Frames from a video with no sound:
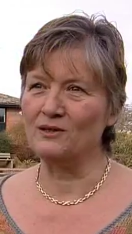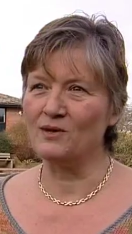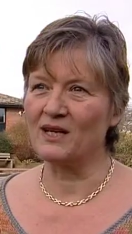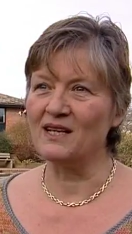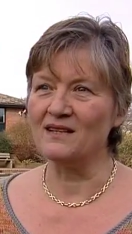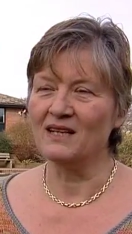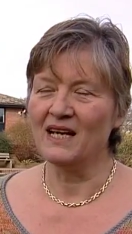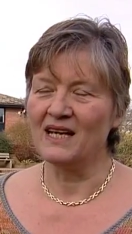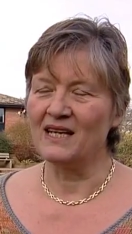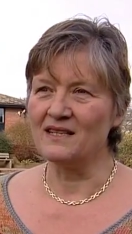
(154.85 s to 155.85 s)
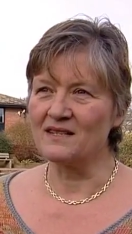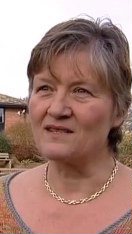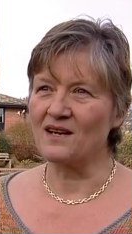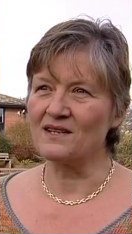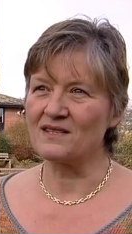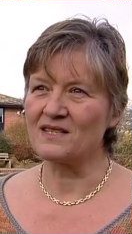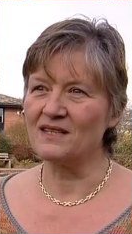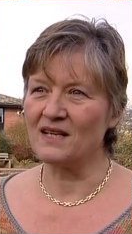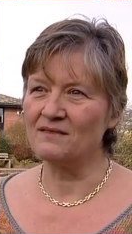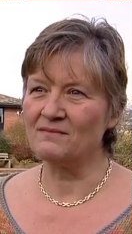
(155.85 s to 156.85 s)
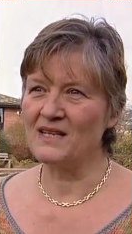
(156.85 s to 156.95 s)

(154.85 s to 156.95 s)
work in, in science and, and, and